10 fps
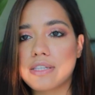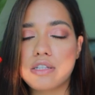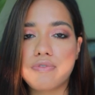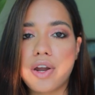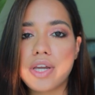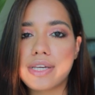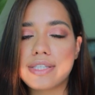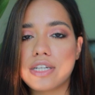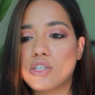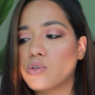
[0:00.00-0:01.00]
It's very
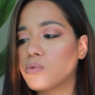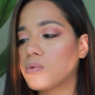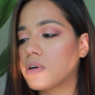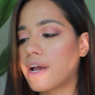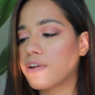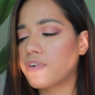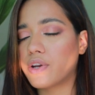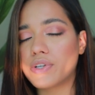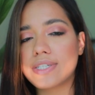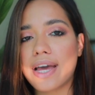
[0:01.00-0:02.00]
easy to kind of
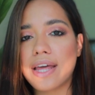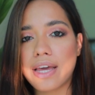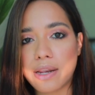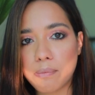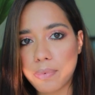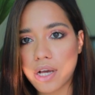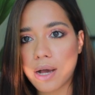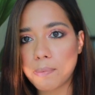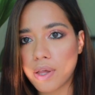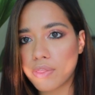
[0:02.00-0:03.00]
understand and pick
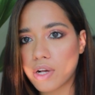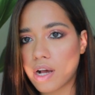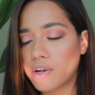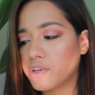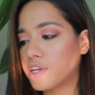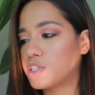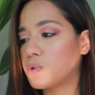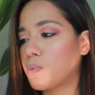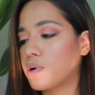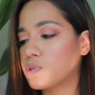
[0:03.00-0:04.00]
up the color that
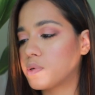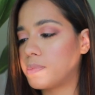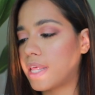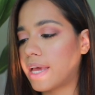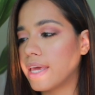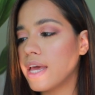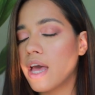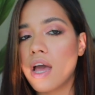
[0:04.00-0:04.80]
you want to apply.